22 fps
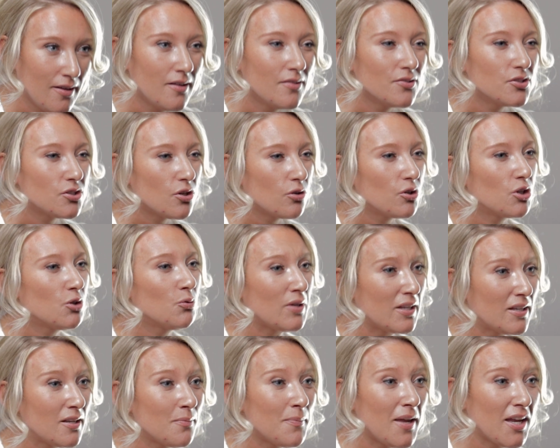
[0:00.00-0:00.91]
So you
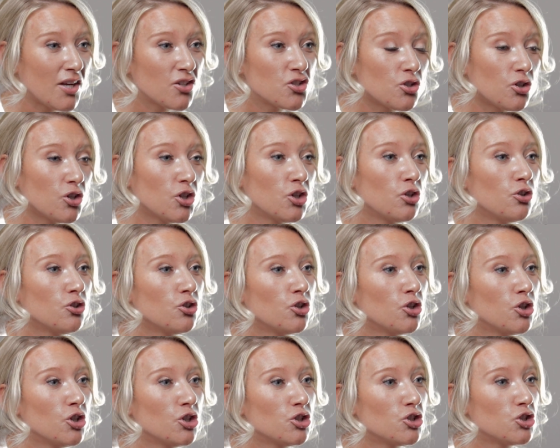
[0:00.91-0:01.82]
need to make sure
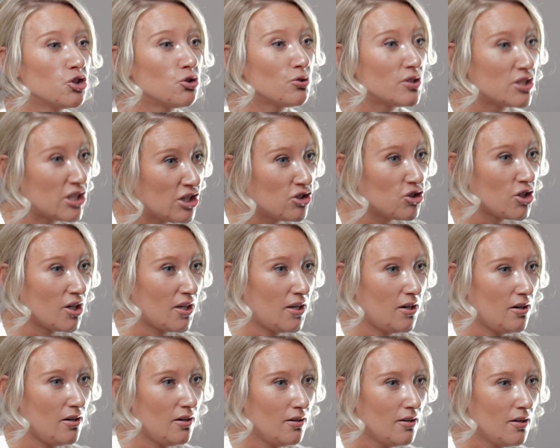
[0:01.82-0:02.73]
you're strategic
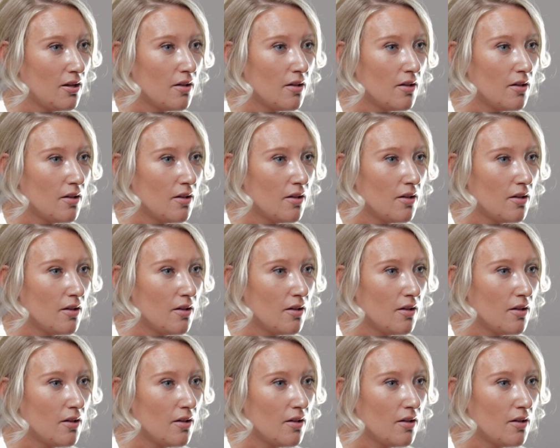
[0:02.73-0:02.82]
here.